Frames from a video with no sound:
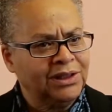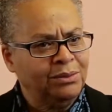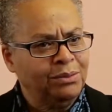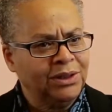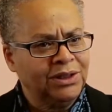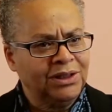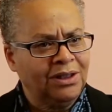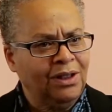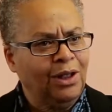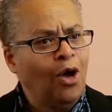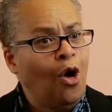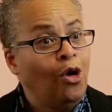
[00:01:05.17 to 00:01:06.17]
It was a
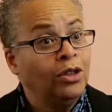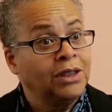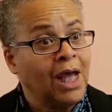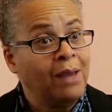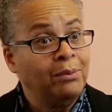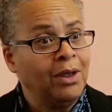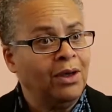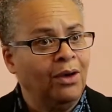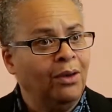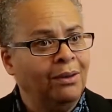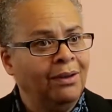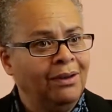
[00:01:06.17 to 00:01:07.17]
long time
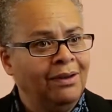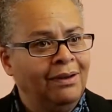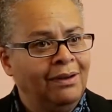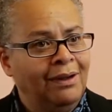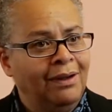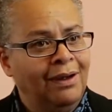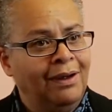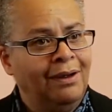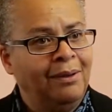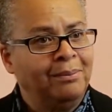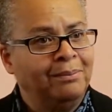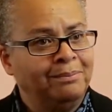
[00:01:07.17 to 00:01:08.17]
ago,
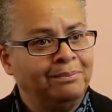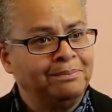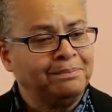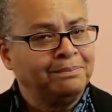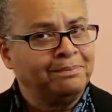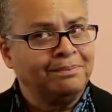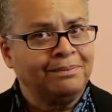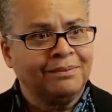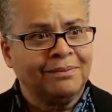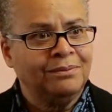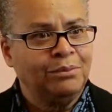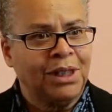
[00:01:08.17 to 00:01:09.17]

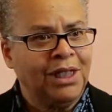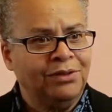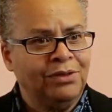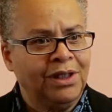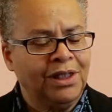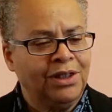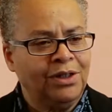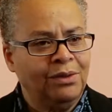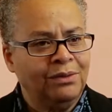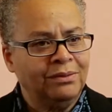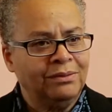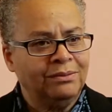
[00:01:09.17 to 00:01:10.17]
but I really
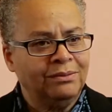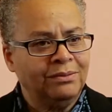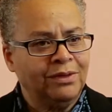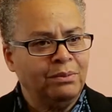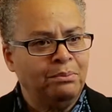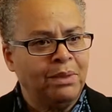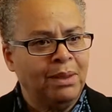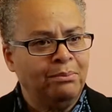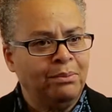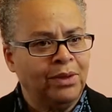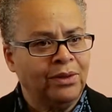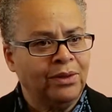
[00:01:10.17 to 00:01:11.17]
don't
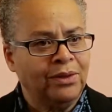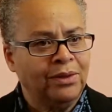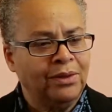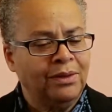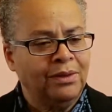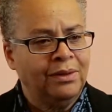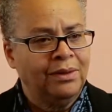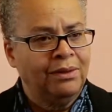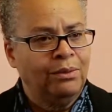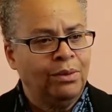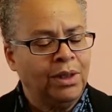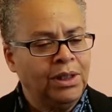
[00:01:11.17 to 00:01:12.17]
remember
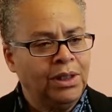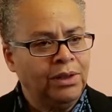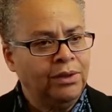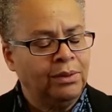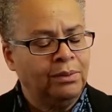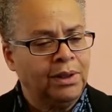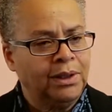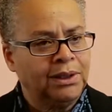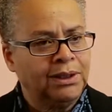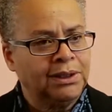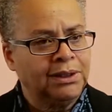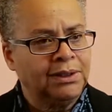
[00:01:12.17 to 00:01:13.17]
what year it
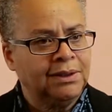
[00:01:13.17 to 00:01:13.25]
was.